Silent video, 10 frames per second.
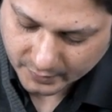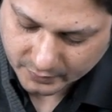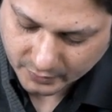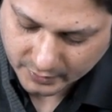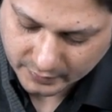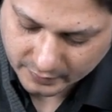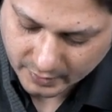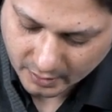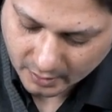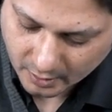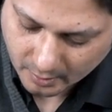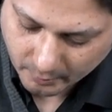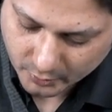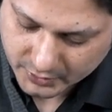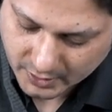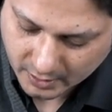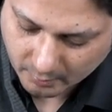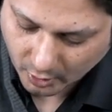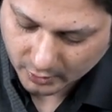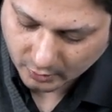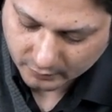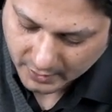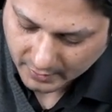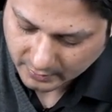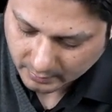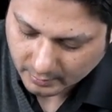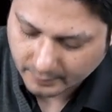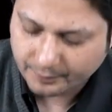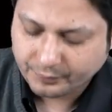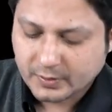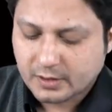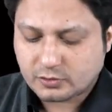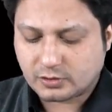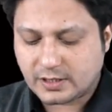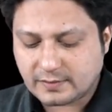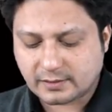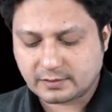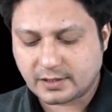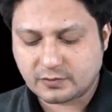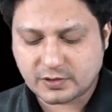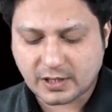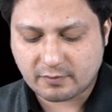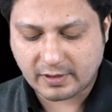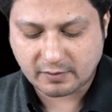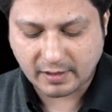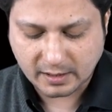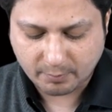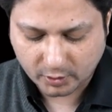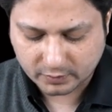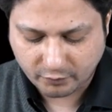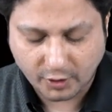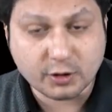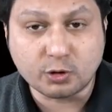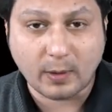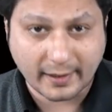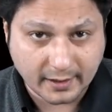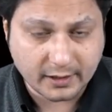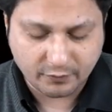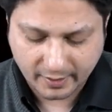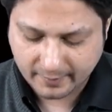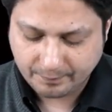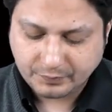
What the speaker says: So this is the posterior border of the acetabulum. So these are the things which are very, very important for you to identify.